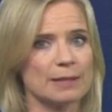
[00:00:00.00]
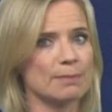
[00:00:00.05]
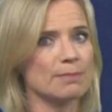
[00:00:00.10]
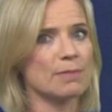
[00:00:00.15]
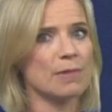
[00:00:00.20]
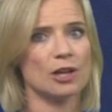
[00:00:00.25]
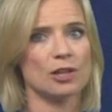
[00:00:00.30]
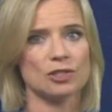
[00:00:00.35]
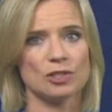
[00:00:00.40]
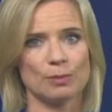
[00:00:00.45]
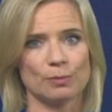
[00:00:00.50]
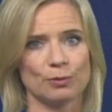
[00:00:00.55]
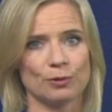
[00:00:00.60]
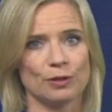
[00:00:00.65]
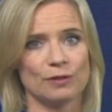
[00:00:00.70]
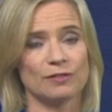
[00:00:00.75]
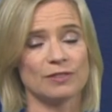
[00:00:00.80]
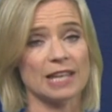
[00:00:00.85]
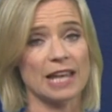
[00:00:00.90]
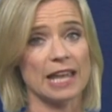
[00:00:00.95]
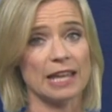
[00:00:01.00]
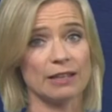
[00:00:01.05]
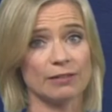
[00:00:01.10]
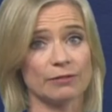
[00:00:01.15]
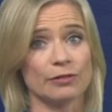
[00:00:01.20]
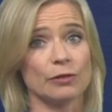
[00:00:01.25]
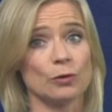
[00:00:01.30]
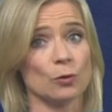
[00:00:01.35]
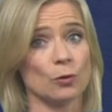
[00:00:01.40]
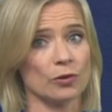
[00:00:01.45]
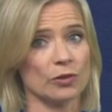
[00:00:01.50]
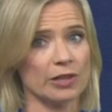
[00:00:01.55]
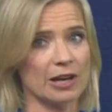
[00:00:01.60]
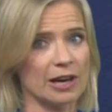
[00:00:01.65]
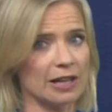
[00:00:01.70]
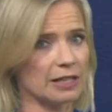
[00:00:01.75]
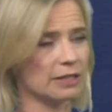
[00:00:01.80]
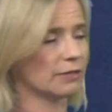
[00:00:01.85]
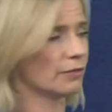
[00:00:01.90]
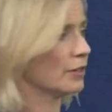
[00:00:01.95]
A much improved day for Northern
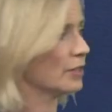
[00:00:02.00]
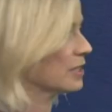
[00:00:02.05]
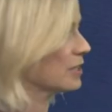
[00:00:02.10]
Ireland, for